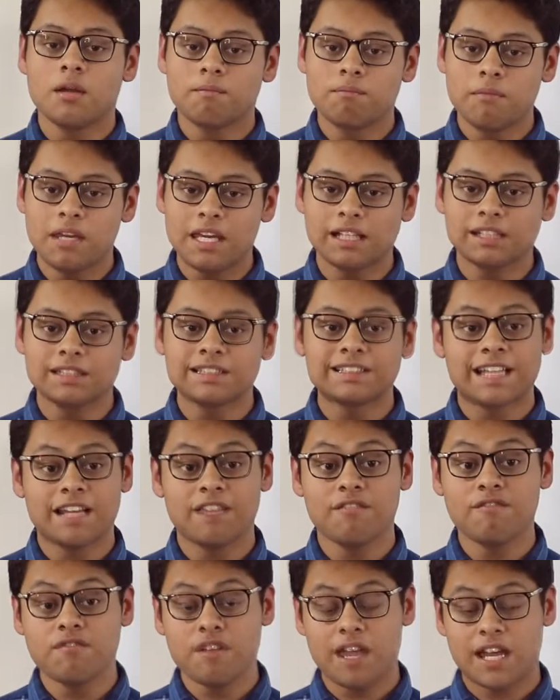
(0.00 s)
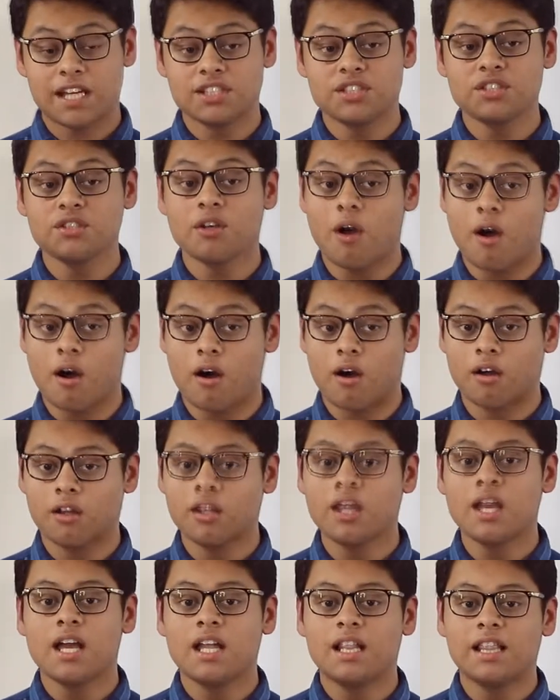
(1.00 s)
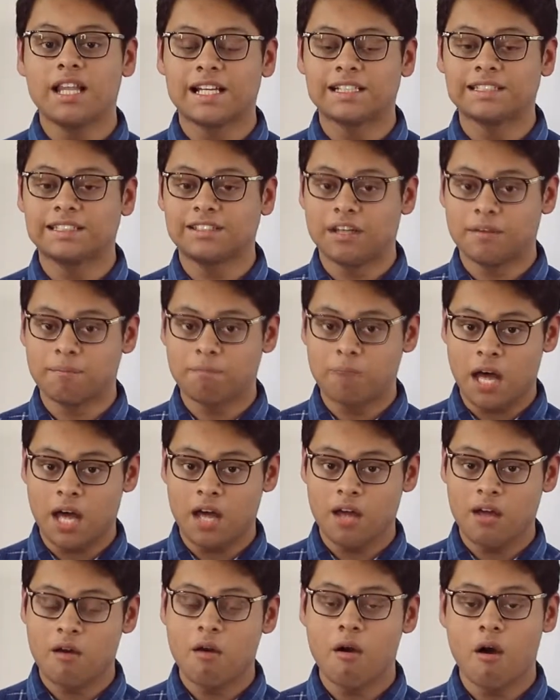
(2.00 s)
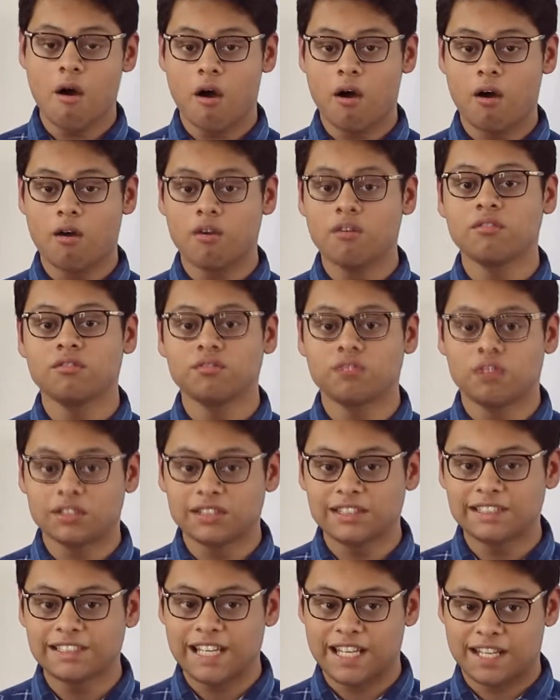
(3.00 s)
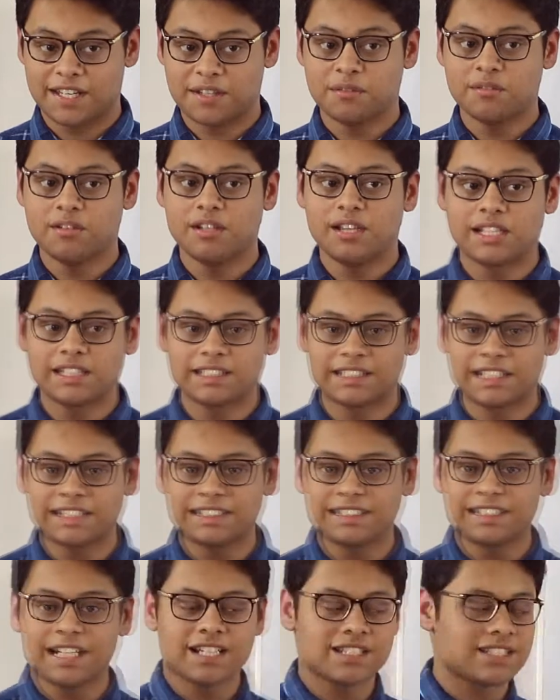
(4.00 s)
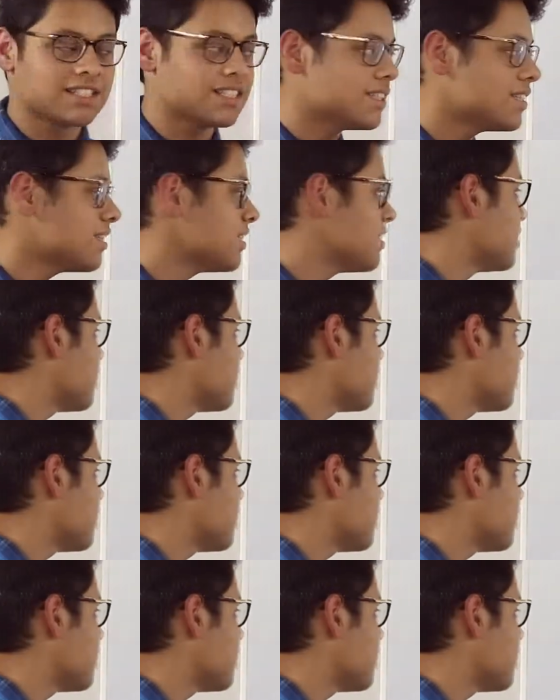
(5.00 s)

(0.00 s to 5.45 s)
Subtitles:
meals in French or les repas or Français. Let's get started.